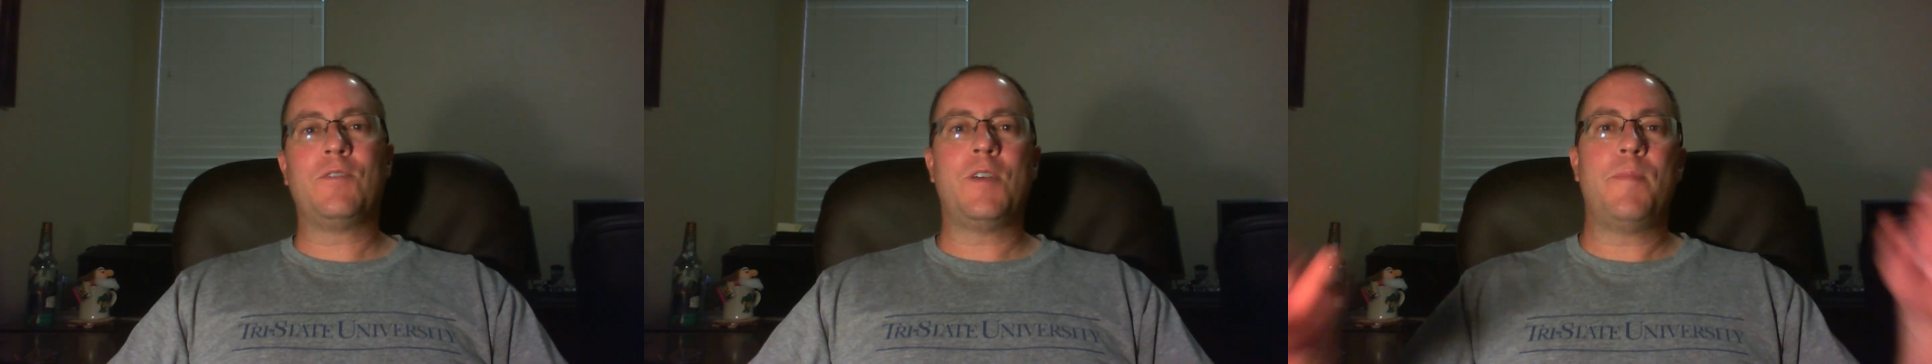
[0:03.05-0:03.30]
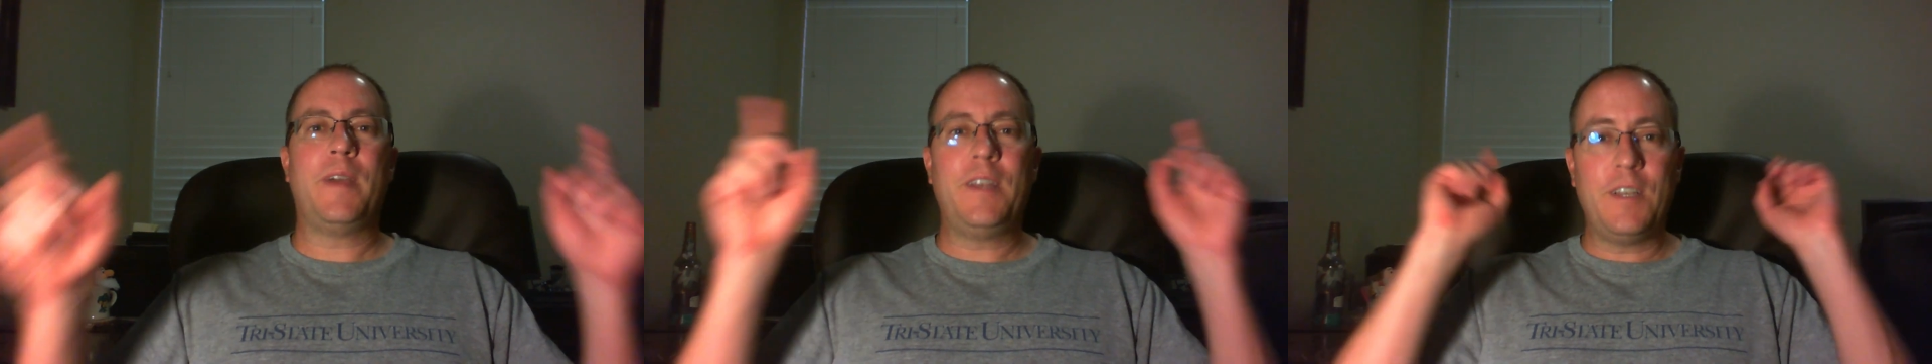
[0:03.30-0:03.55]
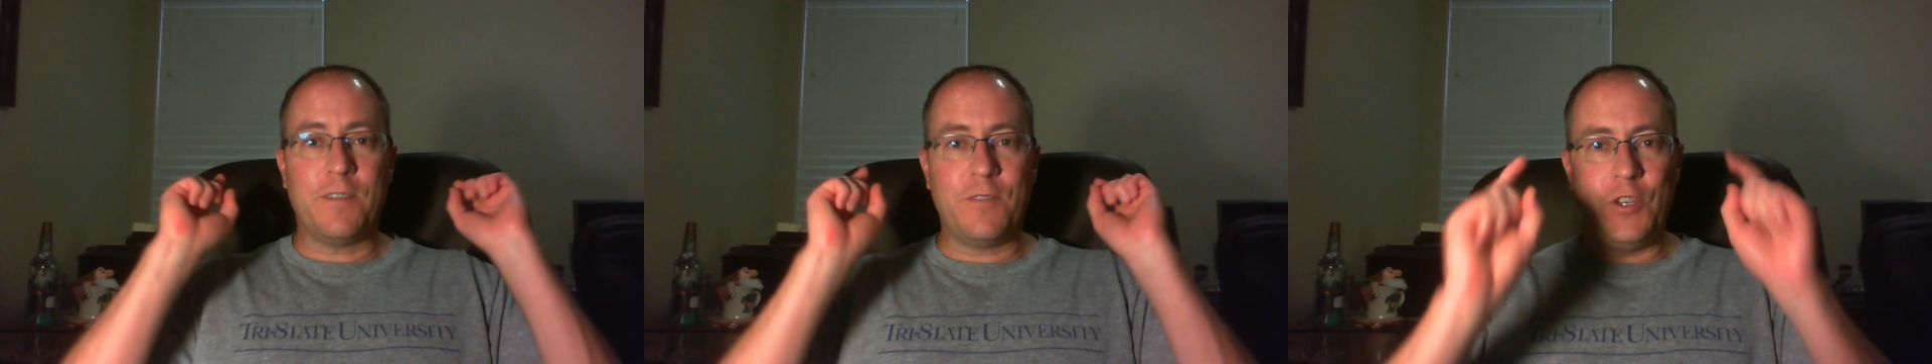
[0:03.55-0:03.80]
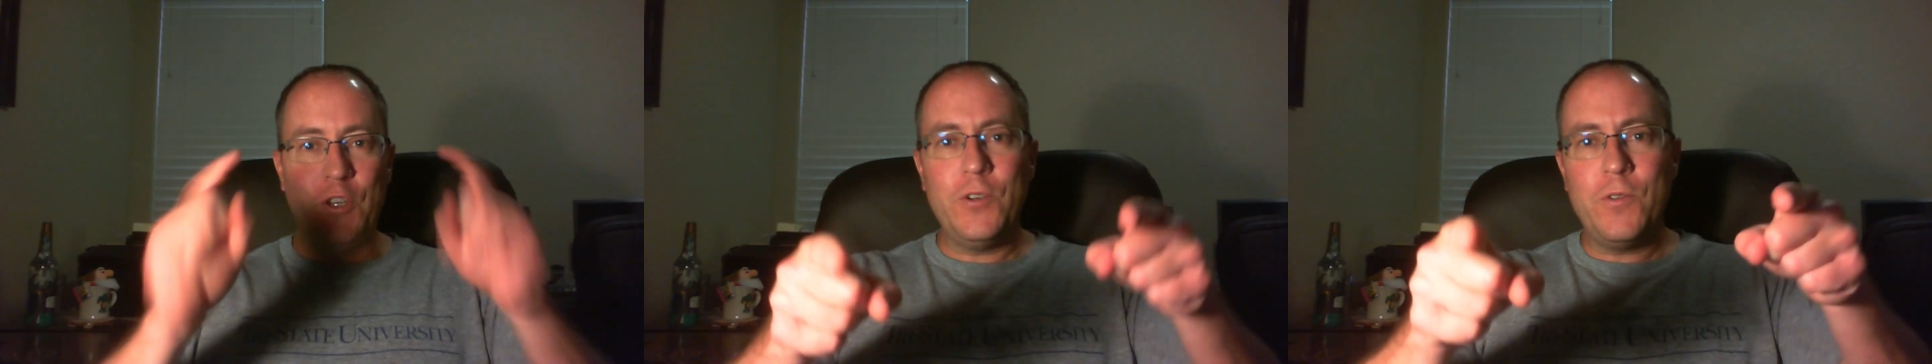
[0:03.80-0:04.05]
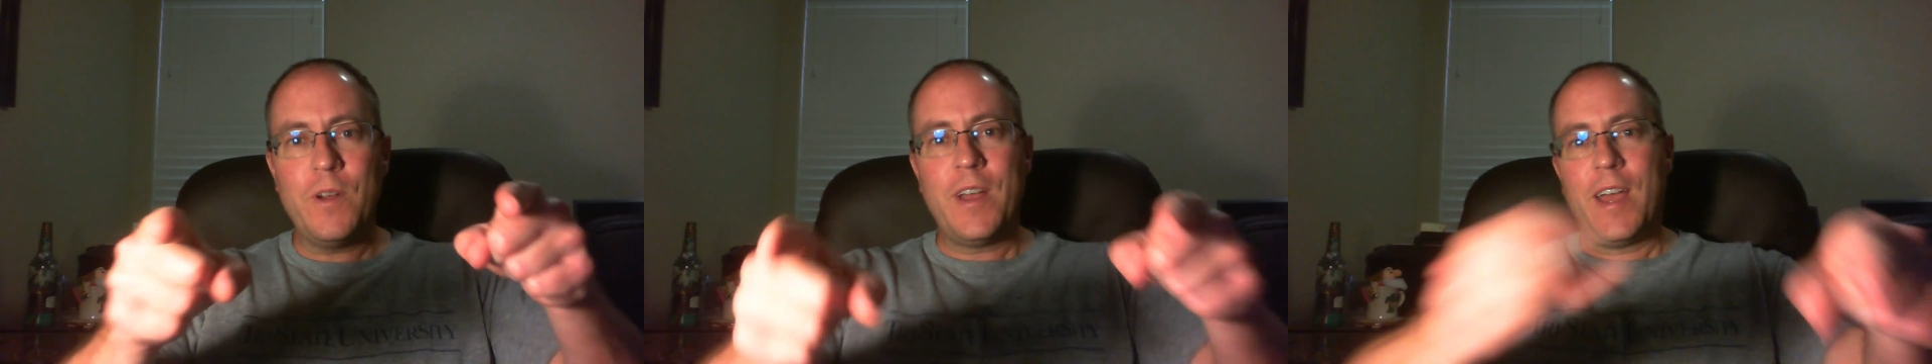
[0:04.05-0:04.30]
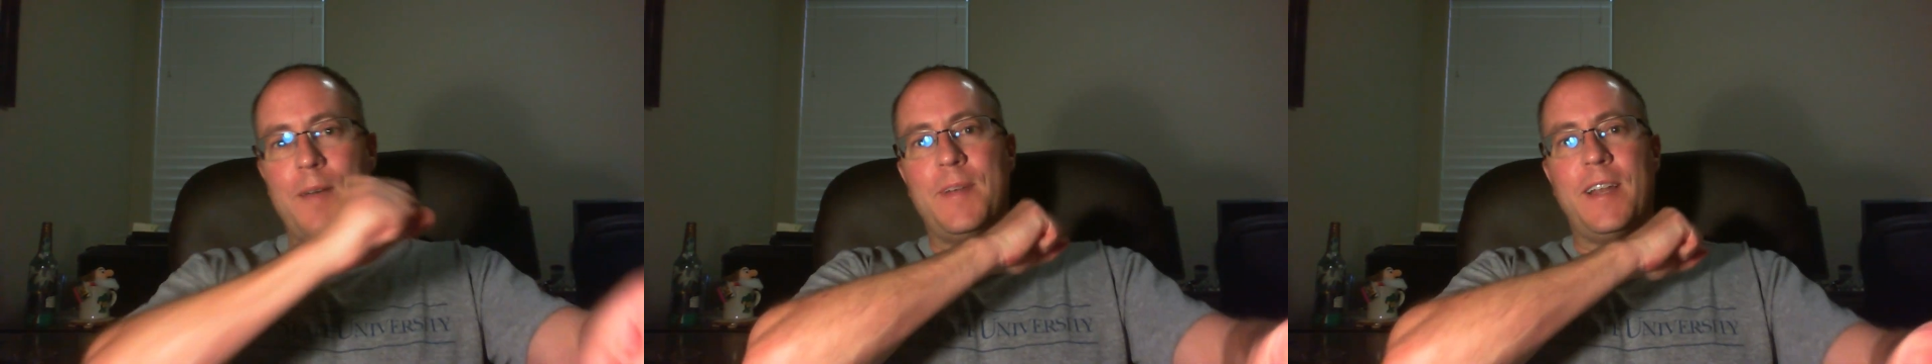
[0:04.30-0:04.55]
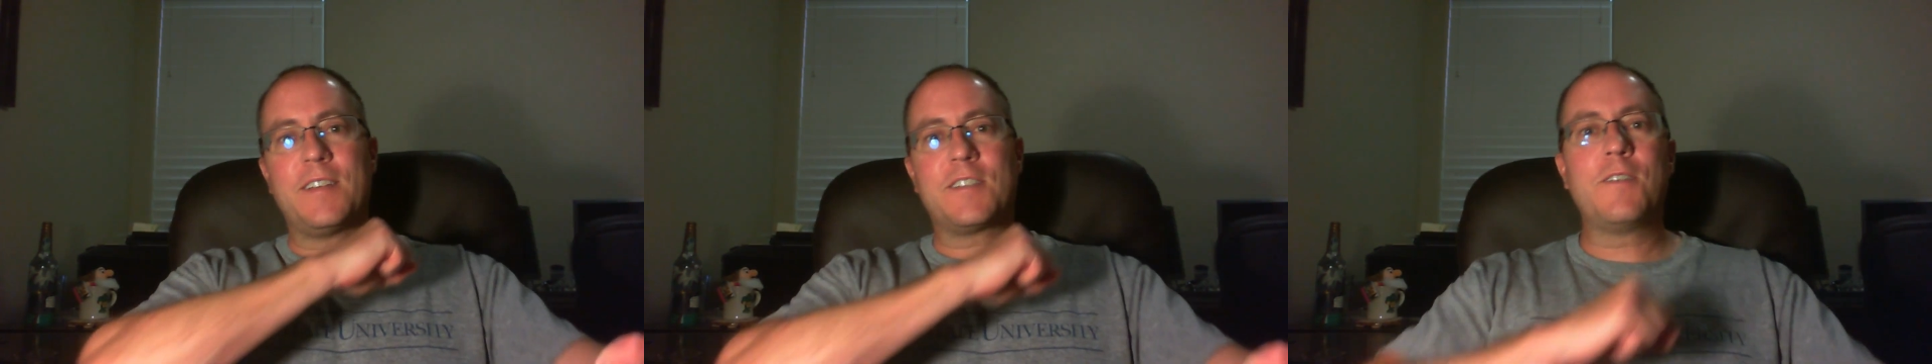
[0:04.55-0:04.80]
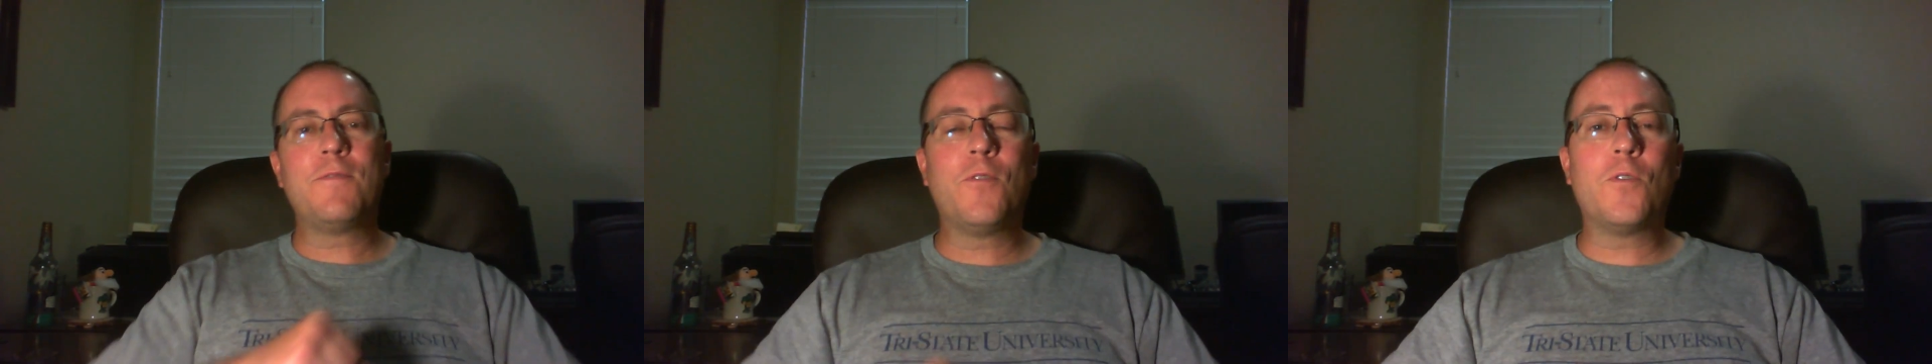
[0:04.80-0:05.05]
that many of you have been
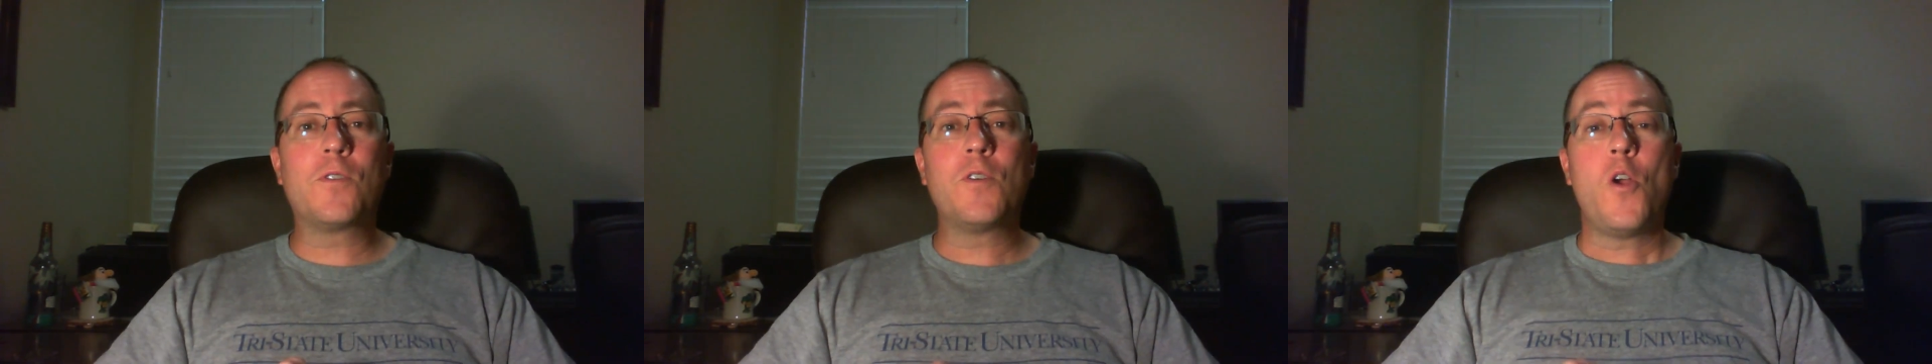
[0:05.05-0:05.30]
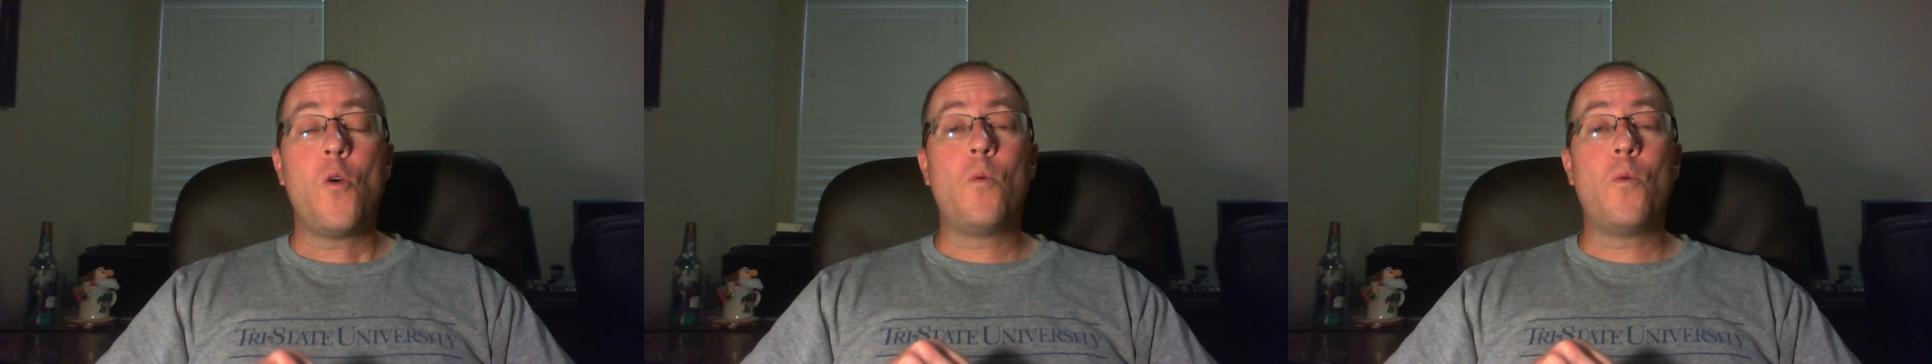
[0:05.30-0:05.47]
asking for.